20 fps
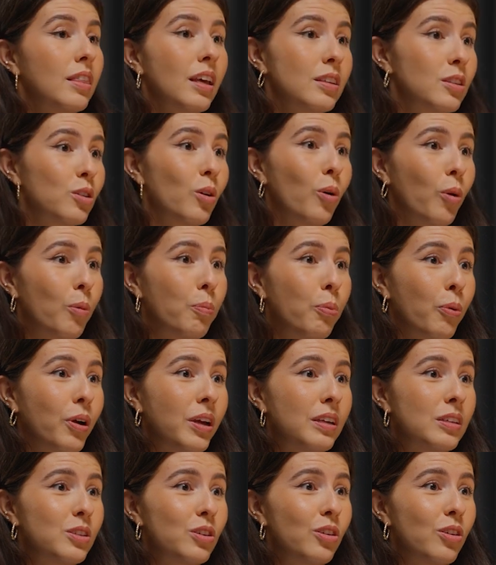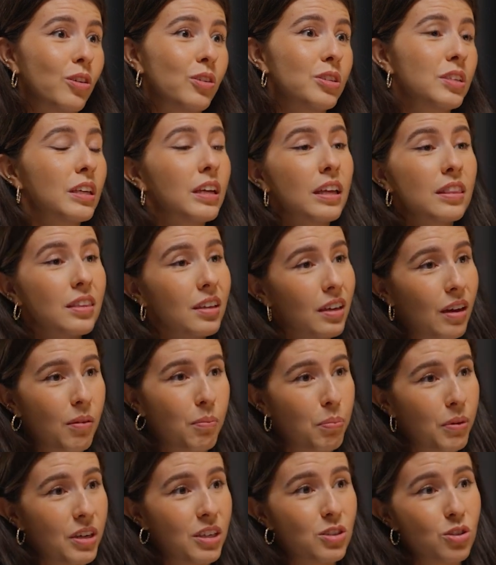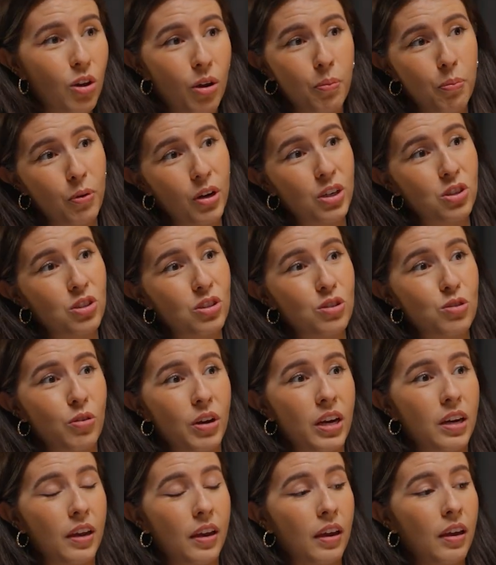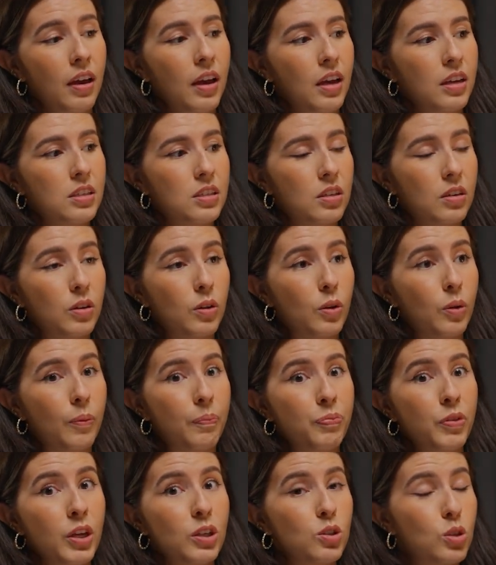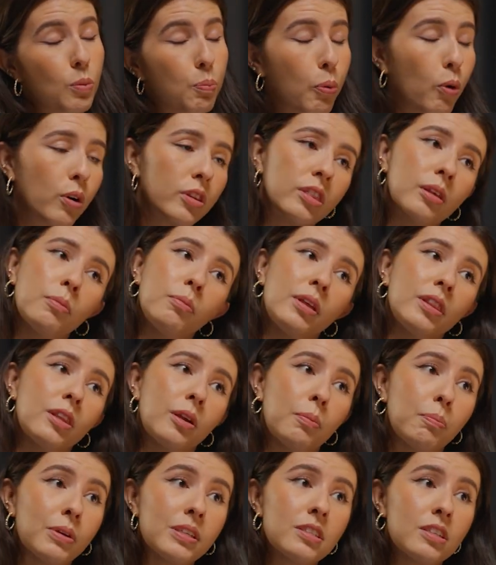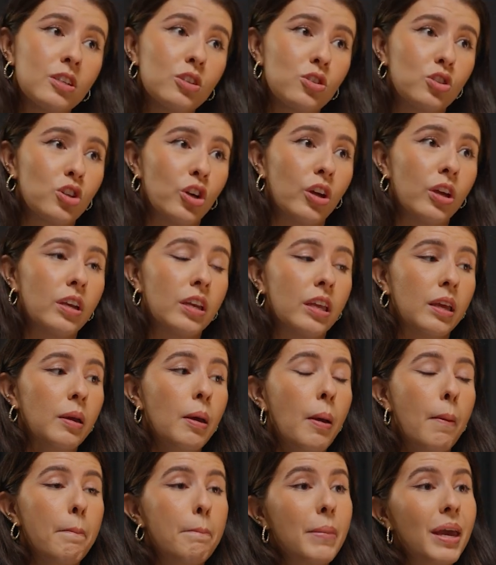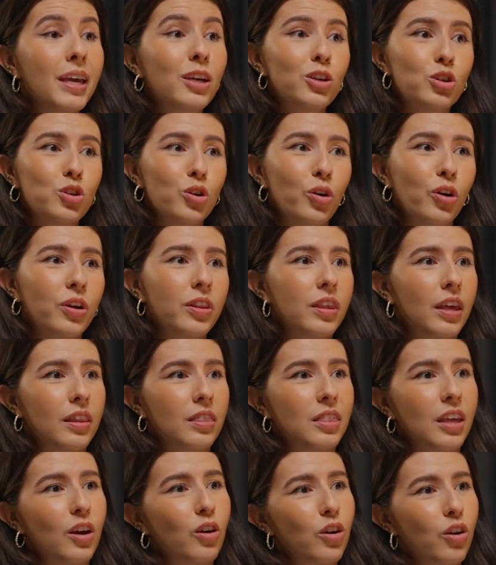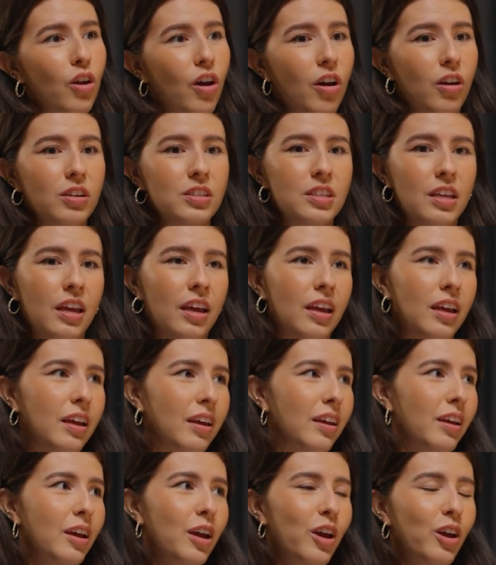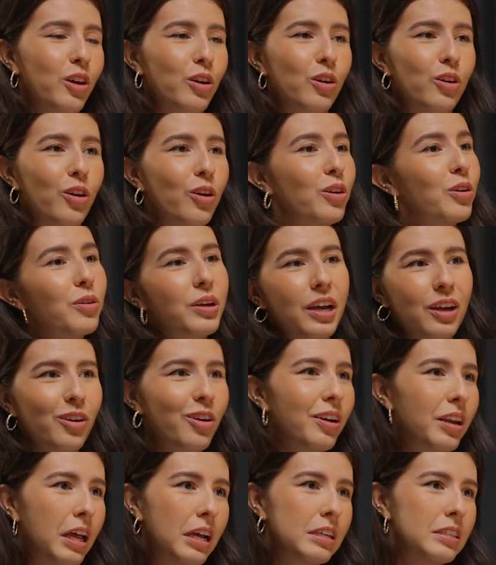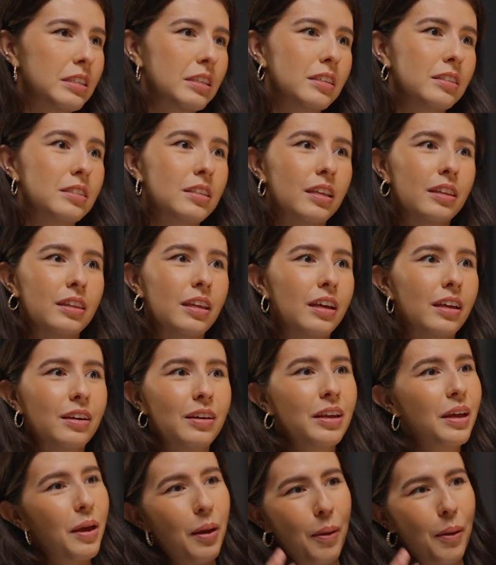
that's the whole point, to get the company's operations ready, to support them in their business journey, make sure that they're not you get your license and then